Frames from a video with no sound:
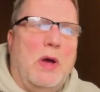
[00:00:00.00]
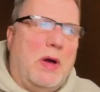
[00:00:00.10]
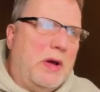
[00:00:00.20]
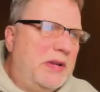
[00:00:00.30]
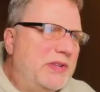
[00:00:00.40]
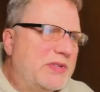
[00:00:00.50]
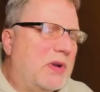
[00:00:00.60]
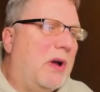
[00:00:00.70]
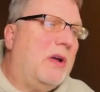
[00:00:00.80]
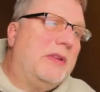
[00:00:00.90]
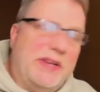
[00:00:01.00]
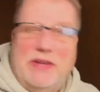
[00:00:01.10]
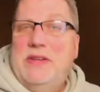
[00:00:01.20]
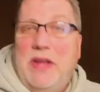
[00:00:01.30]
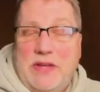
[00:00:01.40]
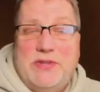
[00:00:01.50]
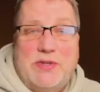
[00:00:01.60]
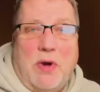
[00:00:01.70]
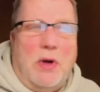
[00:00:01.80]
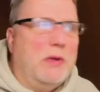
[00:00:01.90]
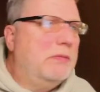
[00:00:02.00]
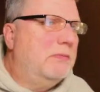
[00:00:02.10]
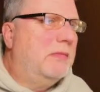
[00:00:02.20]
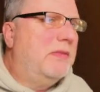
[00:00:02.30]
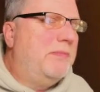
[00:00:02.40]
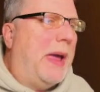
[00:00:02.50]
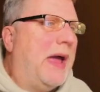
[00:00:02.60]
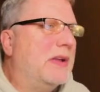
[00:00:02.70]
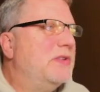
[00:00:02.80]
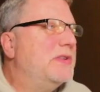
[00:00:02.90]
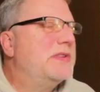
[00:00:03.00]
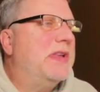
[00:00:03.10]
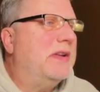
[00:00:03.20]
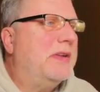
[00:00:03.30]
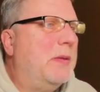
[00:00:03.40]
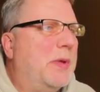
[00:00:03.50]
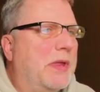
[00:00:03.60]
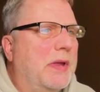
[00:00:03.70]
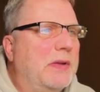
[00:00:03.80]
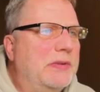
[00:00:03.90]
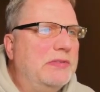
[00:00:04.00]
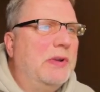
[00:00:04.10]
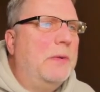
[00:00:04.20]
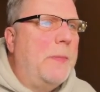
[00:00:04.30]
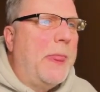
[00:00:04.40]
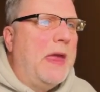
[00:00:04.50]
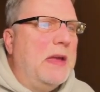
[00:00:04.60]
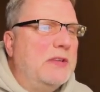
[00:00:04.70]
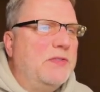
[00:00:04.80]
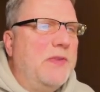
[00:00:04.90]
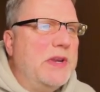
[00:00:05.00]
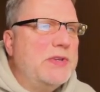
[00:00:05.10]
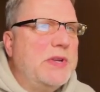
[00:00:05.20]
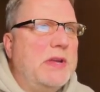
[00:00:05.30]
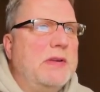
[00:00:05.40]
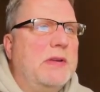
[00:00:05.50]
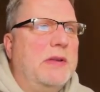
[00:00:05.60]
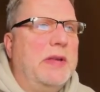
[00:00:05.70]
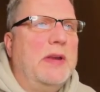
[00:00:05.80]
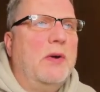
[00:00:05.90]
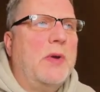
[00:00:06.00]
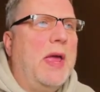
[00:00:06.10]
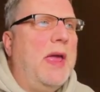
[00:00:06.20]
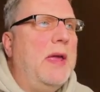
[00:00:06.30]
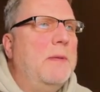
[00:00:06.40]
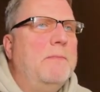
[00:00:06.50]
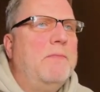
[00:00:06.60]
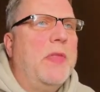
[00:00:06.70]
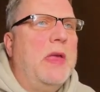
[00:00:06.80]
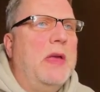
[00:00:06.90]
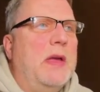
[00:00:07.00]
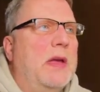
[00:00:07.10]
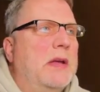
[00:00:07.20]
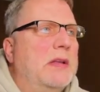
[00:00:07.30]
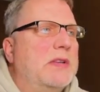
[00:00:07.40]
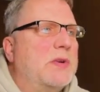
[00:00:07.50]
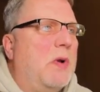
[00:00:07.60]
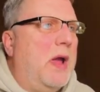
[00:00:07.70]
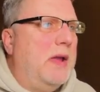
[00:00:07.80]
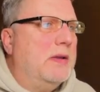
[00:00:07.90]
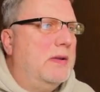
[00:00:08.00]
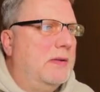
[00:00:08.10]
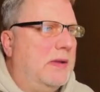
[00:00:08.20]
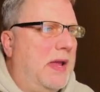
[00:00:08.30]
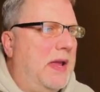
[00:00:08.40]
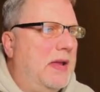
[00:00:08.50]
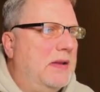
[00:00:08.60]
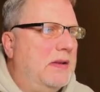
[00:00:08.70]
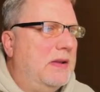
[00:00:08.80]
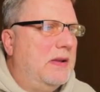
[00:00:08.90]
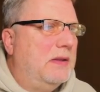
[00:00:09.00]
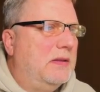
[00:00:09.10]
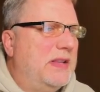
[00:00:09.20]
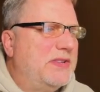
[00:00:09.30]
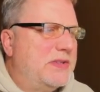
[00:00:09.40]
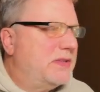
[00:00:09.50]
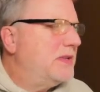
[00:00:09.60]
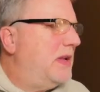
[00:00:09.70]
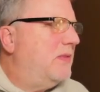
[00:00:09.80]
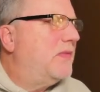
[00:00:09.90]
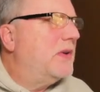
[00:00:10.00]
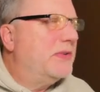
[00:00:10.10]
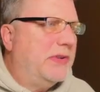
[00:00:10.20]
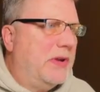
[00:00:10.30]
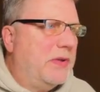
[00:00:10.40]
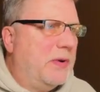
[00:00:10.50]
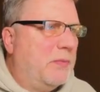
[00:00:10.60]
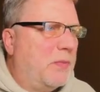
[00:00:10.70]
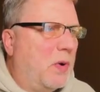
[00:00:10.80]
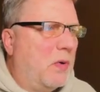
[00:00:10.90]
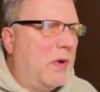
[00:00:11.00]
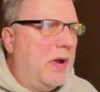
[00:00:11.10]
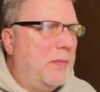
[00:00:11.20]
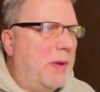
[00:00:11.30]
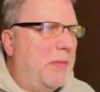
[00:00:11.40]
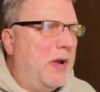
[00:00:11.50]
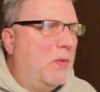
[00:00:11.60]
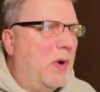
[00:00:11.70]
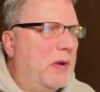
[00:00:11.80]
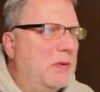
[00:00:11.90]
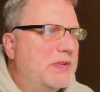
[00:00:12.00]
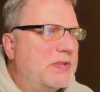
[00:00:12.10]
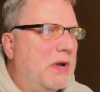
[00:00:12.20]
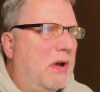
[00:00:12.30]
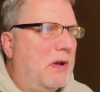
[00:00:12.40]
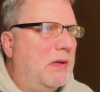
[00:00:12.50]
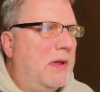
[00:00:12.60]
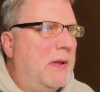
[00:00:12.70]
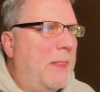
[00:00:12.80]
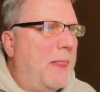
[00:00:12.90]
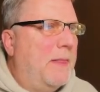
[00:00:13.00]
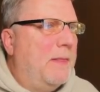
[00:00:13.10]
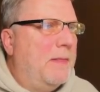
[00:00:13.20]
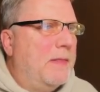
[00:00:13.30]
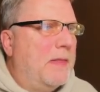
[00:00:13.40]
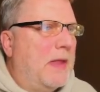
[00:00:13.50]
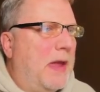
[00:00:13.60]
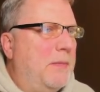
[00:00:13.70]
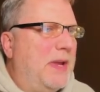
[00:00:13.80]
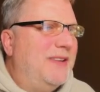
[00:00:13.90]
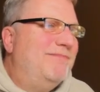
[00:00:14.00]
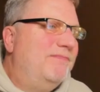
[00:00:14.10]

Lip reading: uninstall and install of packages, that type of thing. So it's finished it. I'll hit OK. That's great. And let's see if there's another program I might want to install. I mean,